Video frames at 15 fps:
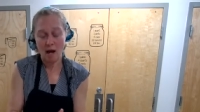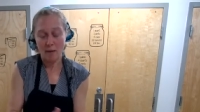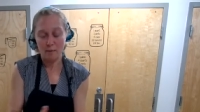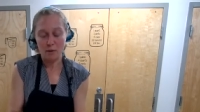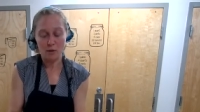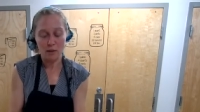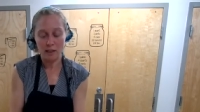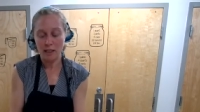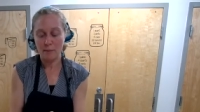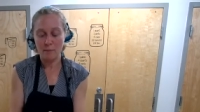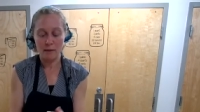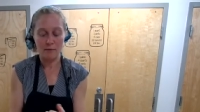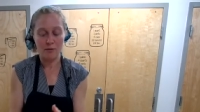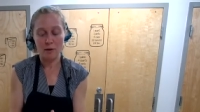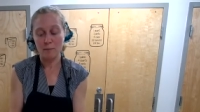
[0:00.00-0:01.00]
You can keep
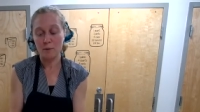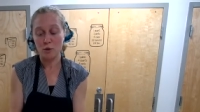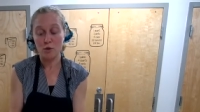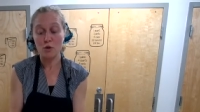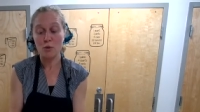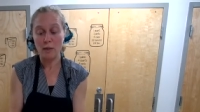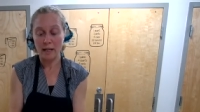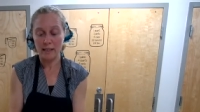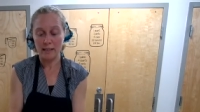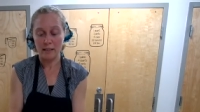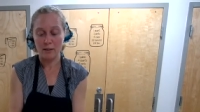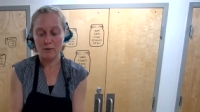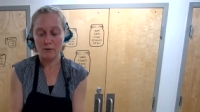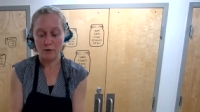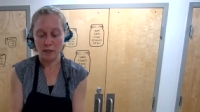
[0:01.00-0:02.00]
it for up to 2 days in
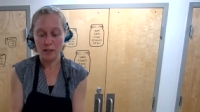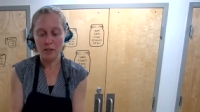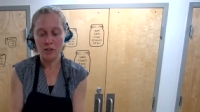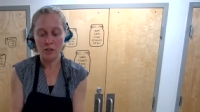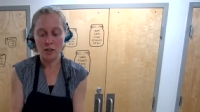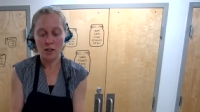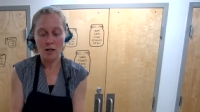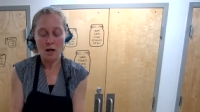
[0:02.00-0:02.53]
the fridge.